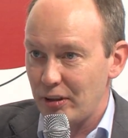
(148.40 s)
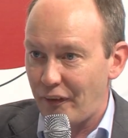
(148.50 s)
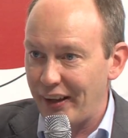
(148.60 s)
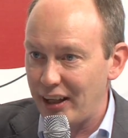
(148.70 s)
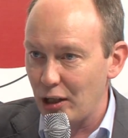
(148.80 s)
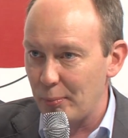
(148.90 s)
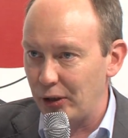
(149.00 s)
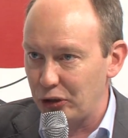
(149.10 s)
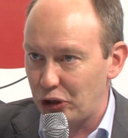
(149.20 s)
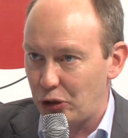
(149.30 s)
thinking
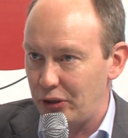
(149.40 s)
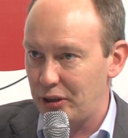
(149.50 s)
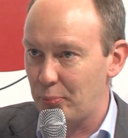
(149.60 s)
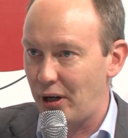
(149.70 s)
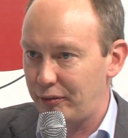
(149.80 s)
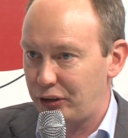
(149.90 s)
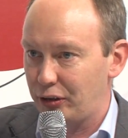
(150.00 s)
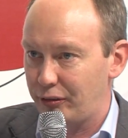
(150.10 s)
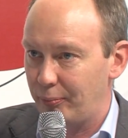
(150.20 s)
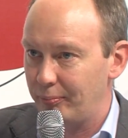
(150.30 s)
about the security and privacy
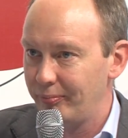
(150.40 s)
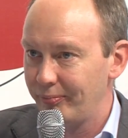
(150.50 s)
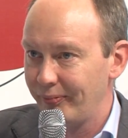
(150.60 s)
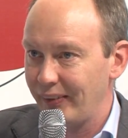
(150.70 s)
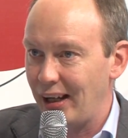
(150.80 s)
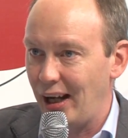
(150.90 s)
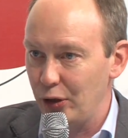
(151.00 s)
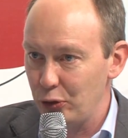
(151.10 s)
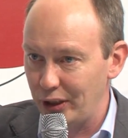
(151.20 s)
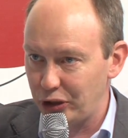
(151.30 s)
of them.
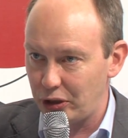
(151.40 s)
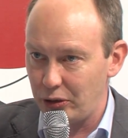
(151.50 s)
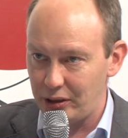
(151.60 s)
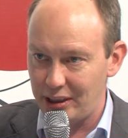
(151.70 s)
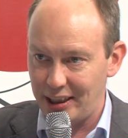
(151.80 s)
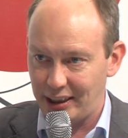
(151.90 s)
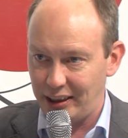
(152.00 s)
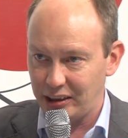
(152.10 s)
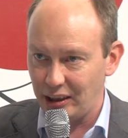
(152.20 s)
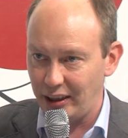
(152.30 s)
How do I secure the data
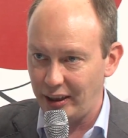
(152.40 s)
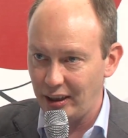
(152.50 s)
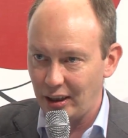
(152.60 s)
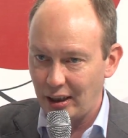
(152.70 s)
inside?